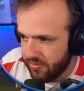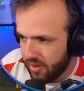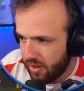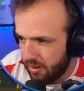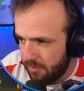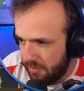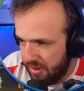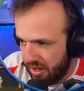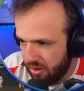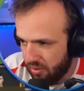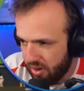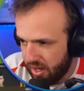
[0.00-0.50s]

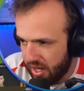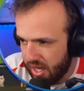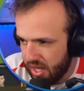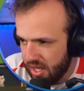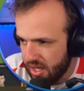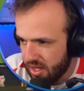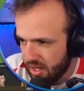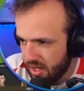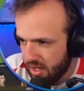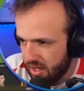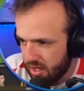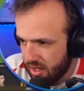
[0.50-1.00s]
Amiri
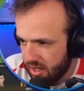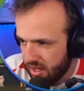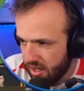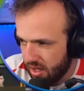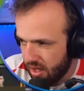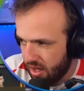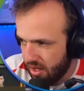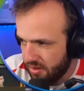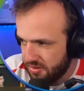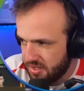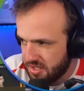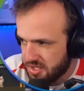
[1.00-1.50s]

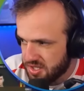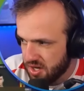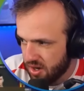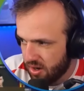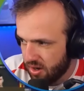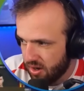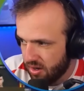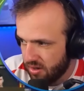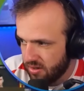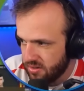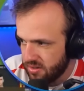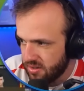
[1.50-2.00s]
on the
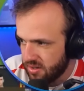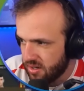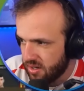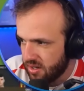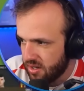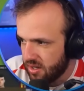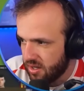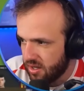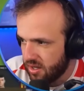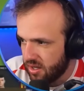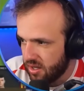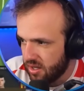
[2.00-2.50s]
turn.
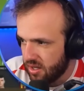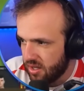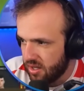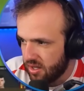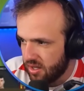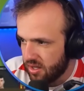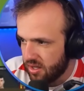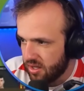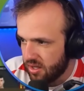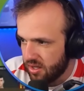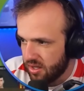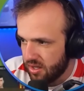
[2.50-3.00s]

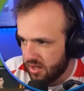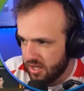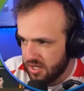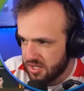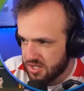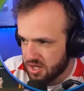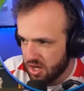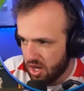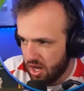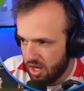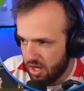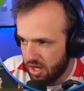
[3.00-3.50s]

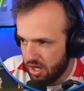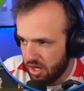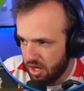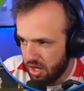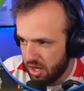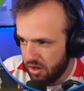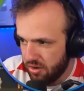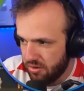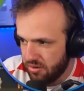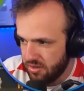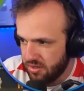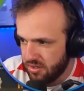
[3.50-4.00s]
He's all
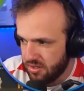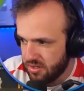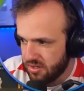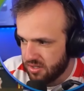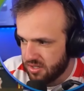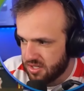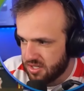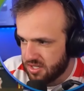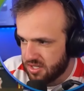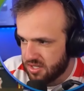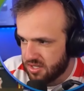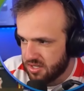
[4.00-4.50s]
alone.
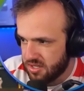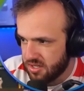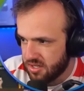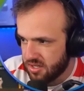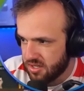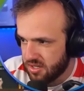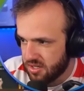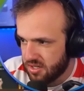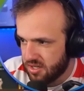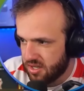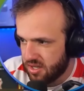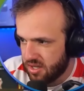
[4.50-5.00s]

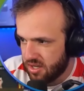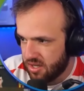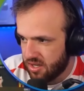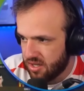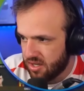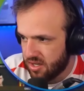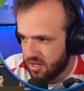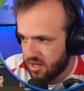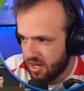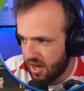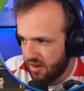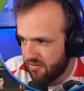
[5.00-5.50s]

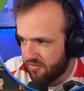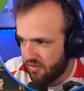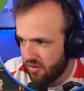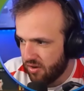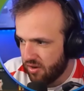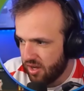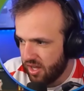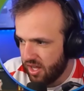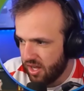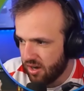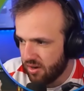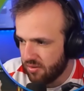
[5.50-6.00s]
Uh,
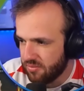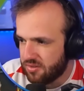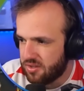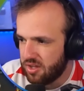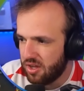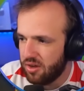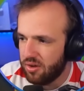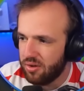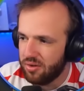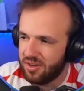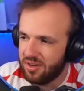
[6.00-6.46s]
Fernier, dude.